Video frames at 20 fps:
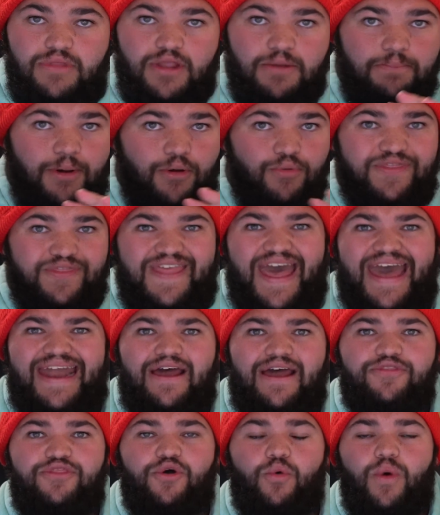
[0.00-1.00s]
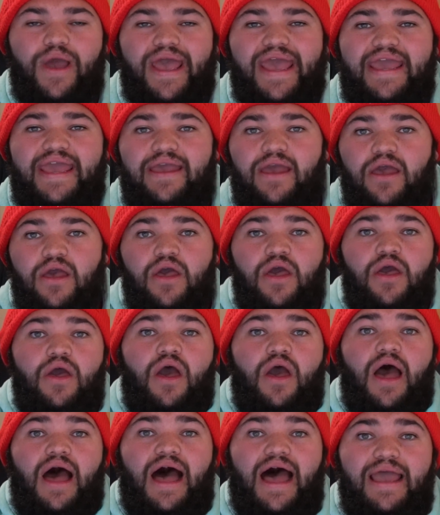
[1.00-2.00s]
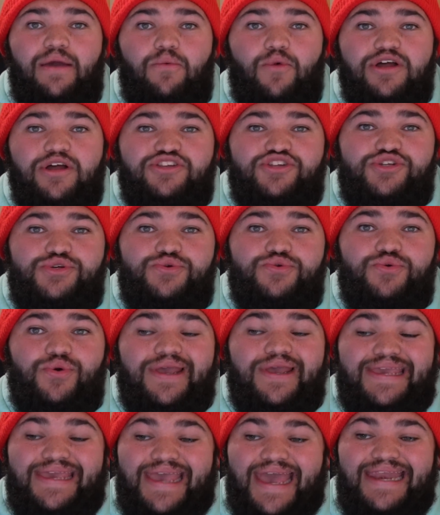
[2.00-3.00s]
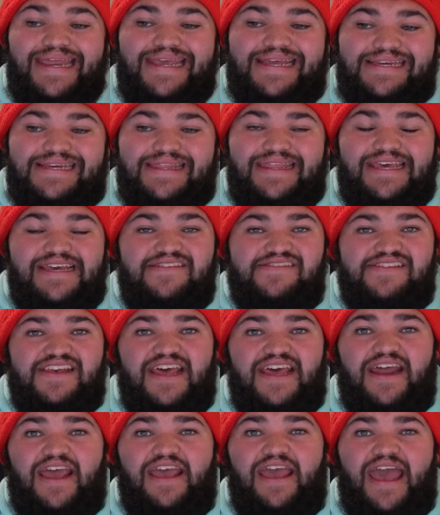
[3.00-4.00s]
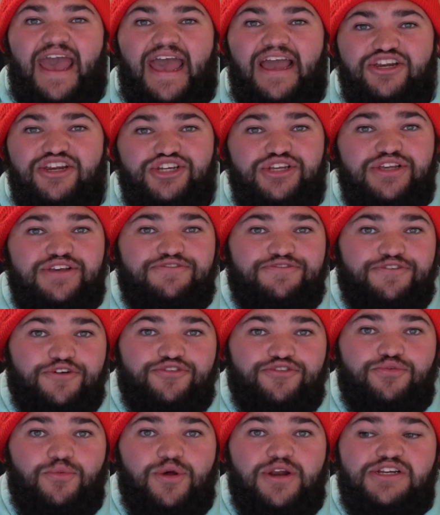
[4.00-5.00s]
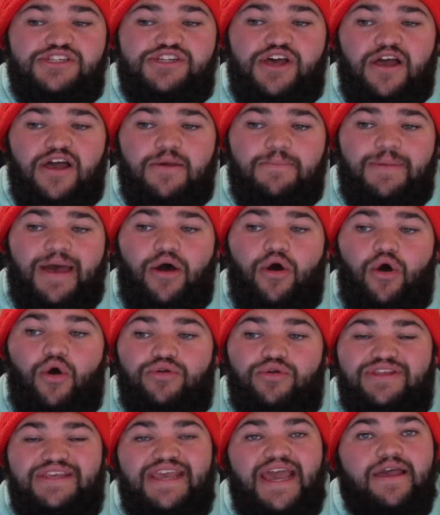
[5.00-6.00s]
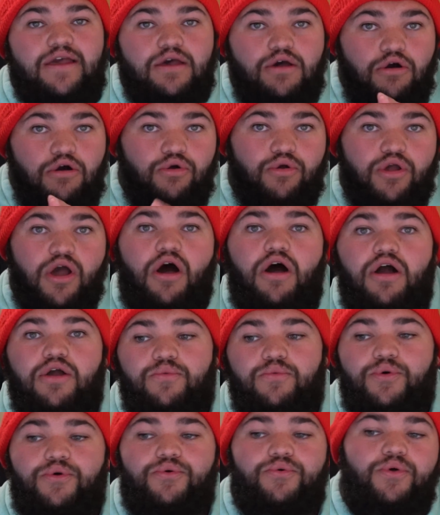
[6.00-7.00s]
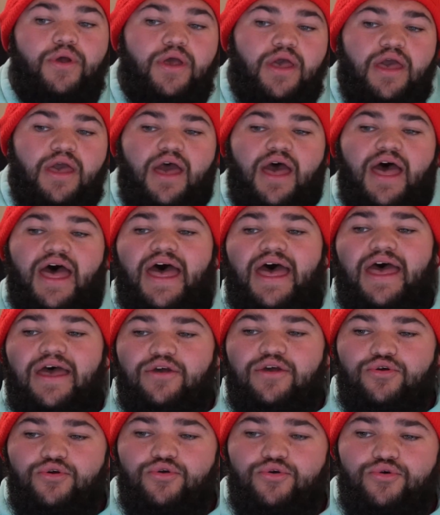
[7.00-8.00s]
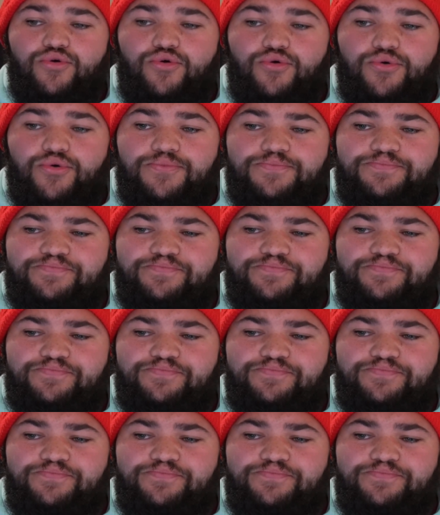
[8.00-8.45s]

But with that out the way, I want to get into this, and I actually first want to talk about Onyeka Okongwu, who,